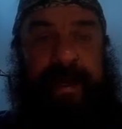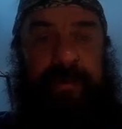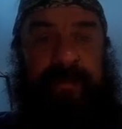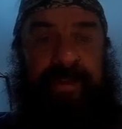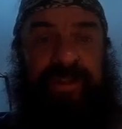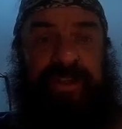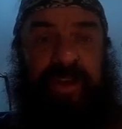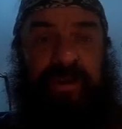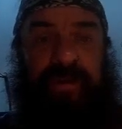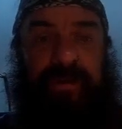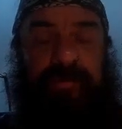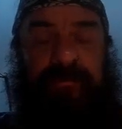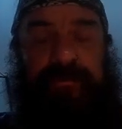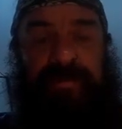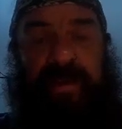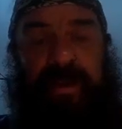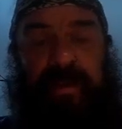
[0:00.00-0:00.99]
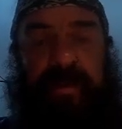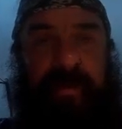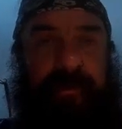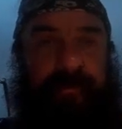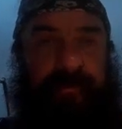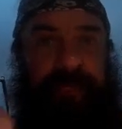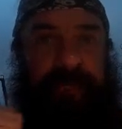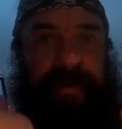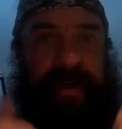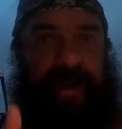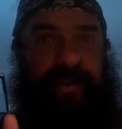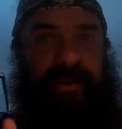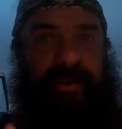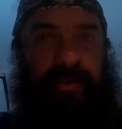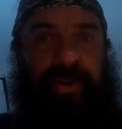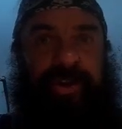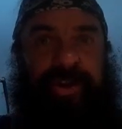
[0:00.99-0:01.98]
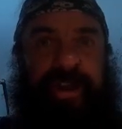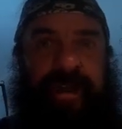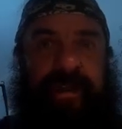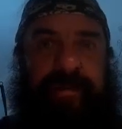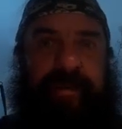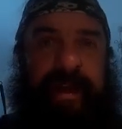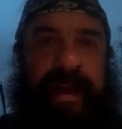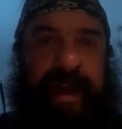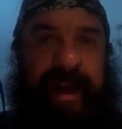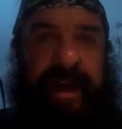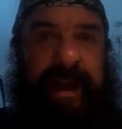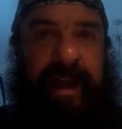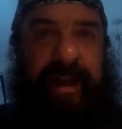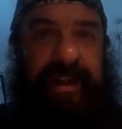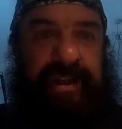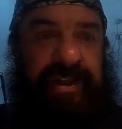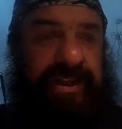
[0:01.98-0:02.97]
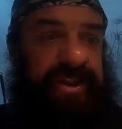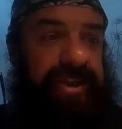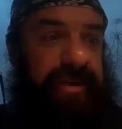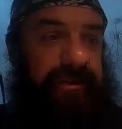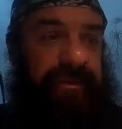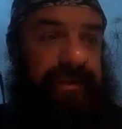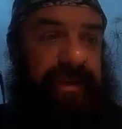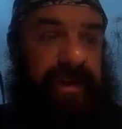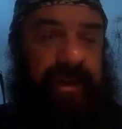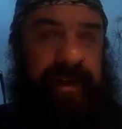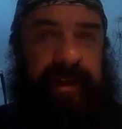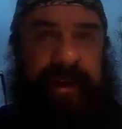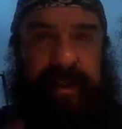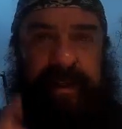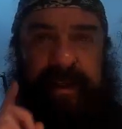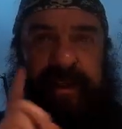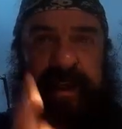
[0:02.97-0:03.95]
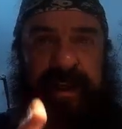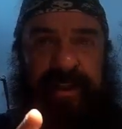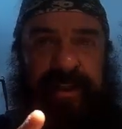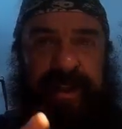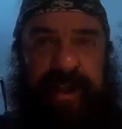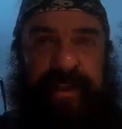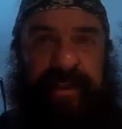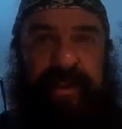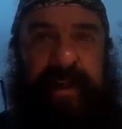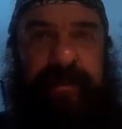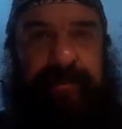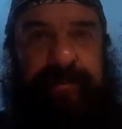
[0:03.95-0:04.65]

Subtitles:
So thanks for watching, and catch you next time.